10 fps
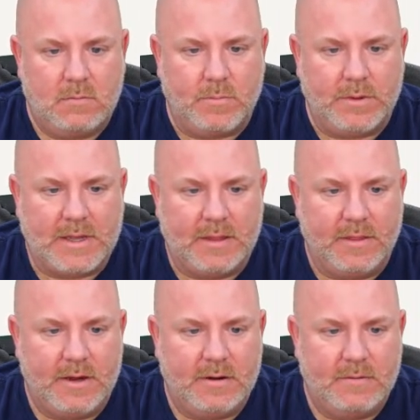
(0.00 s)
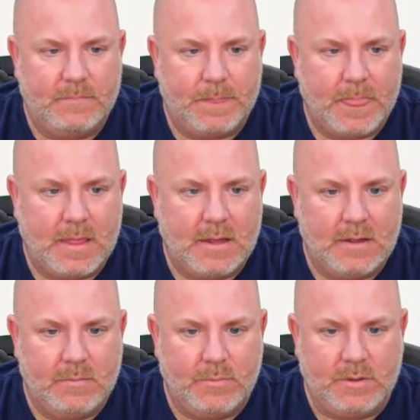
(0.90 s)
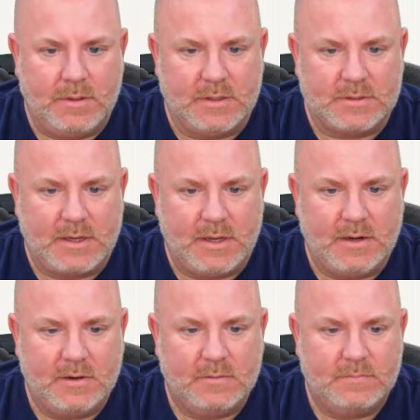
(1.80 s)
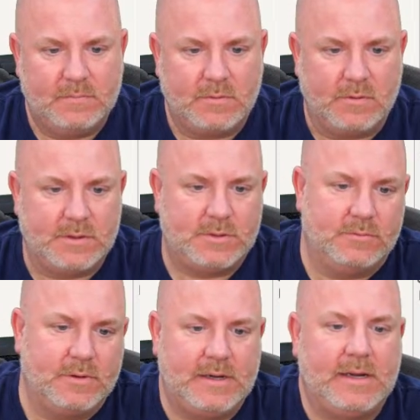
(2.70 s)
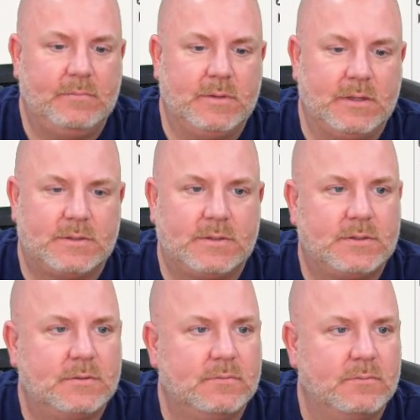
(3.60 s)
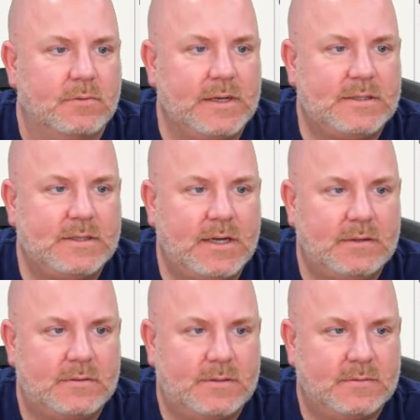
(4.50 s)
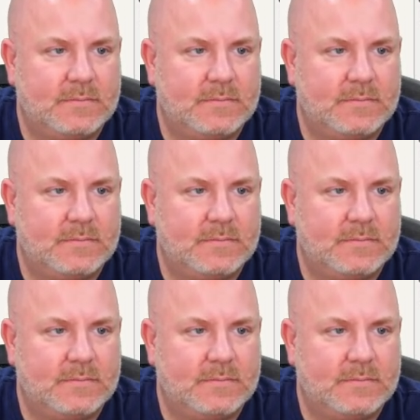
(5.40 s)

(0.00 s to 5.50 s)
Put that there. Put this here. I'm going to rename this reset.